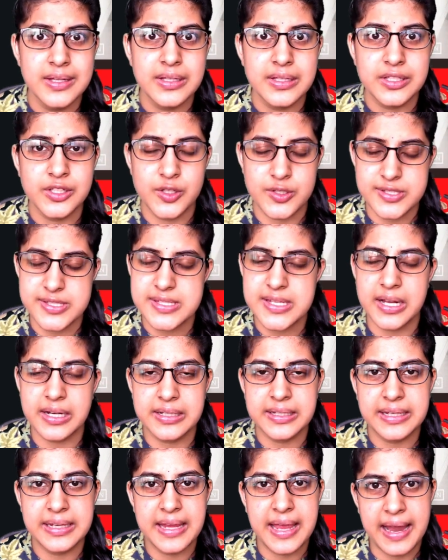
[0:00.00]
your
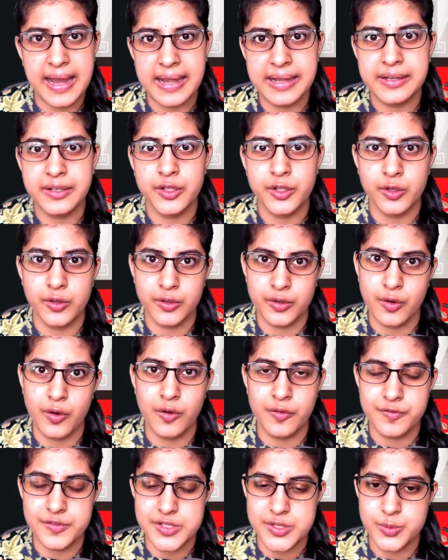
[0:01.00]
study and your
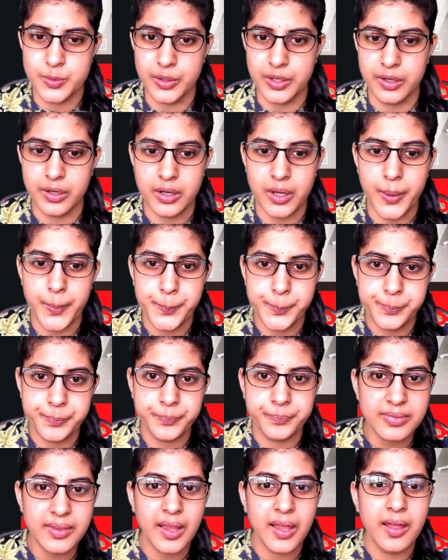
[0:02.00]
office work
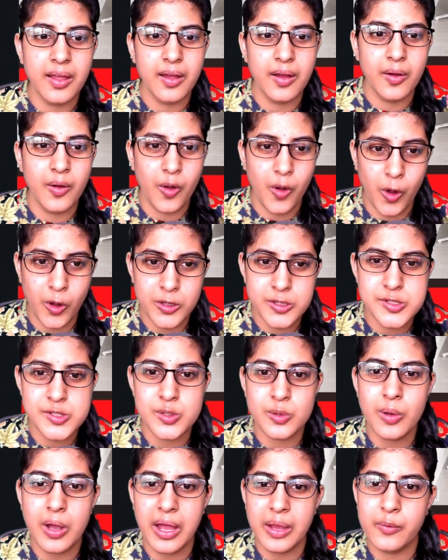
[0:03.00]

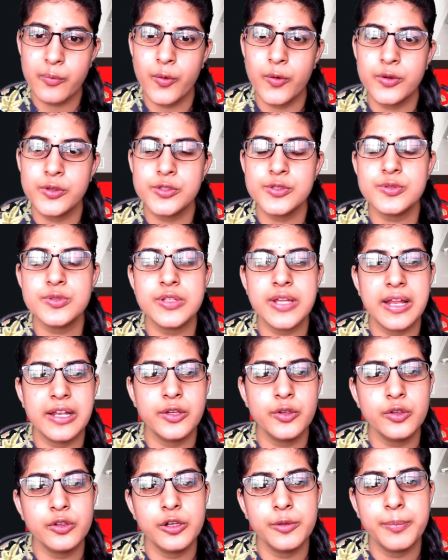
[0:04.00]
also i want to tell
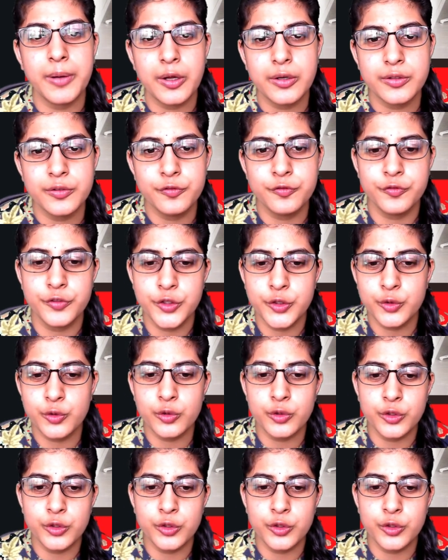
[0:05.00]
you about a few